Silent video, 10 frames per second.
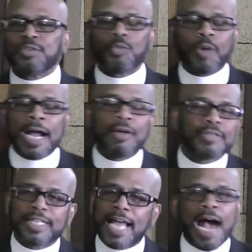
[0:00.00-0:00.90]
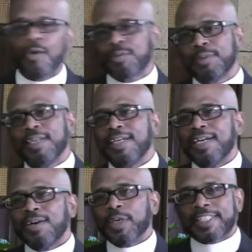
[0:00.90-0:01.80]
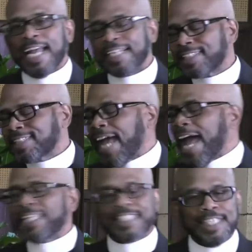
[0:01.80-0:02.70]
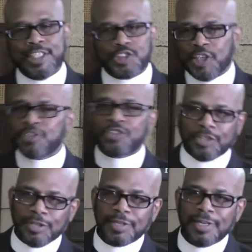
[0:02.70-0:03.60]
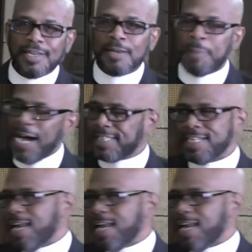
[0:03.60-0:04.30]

and round it out with that sassy sister by the